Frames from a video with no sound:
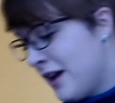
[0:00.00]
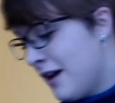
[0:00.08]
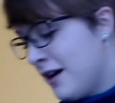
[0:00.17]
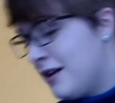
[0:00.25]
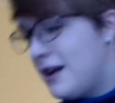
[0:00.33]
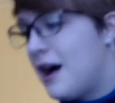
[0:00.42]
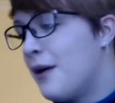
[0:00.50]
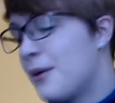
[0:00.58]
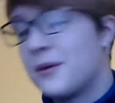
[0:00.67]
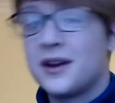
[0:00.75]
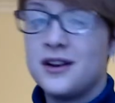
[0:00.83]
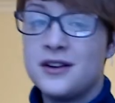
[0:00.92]
now what
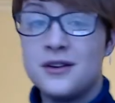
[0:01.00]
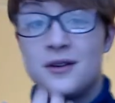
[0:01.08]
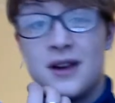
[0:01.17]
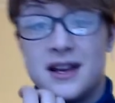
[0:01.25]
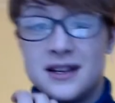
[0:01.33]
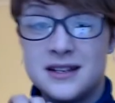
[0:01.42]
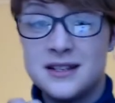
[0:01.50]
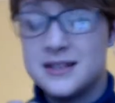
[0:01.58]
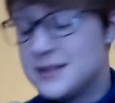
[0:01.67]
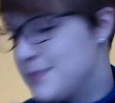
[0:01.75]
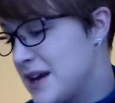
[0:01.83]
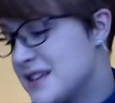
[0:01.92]
we're gonna do
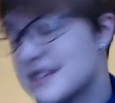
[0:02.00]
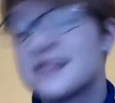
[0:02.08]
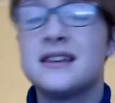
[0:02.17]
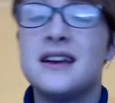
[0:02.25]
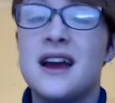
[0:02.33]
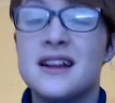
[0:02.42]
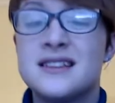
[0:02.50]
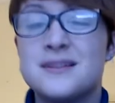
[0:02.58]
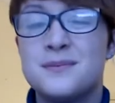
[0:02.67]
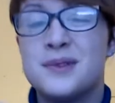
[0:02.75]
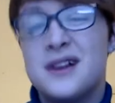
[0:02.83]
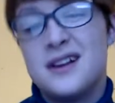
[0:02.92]
is basically add some
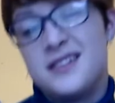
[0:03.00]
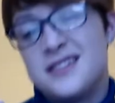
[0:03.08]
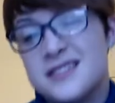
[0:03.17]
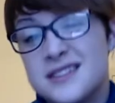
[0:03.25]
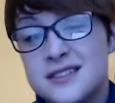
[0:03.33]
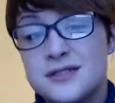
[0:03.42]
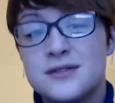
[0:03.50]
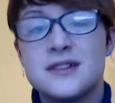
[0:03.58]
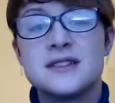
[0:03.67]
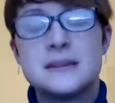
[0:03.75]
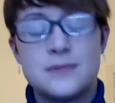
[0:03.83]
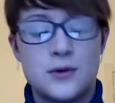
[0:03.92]
blood, because this is a real
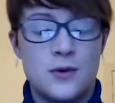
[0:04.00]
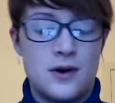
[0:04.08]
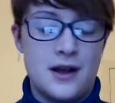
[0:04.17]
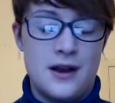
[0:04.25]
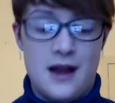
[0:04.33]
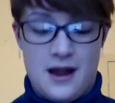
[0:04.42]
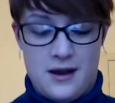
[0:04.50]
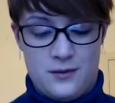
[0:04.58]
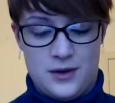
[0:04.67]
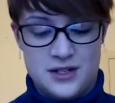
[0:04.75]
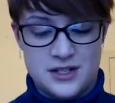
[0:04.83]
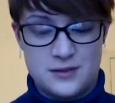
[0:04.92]
simple one, and
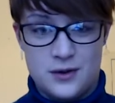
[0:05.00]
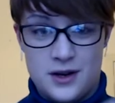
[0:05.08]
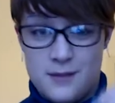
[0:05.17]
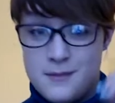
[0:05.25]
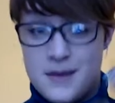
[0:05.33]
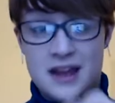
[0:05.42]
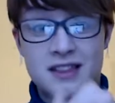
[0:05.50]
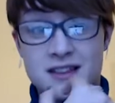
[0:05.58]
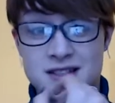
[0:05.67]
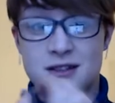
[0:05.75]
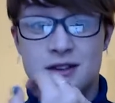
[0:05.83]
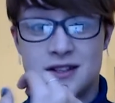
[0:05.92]
we just want to make
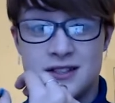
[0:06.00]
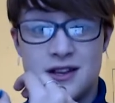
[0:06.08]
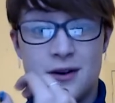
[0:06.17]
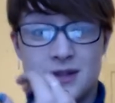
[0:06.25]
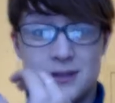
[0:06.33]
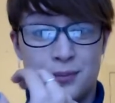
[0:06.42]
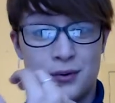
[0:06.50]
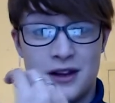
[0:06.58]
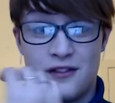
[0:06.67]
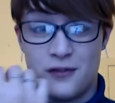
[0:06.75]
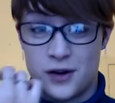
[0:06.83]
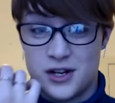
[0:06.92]
this look as though it's a pretty
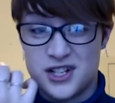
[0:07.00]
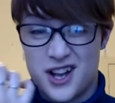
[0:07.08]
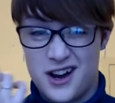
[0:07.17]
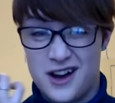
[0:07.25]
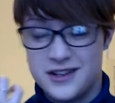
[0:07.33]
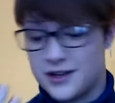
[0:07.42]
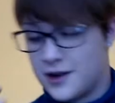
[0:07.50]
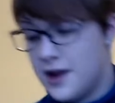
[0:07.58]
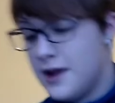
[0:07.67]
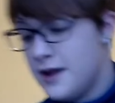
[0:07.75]
fresh cut, okay?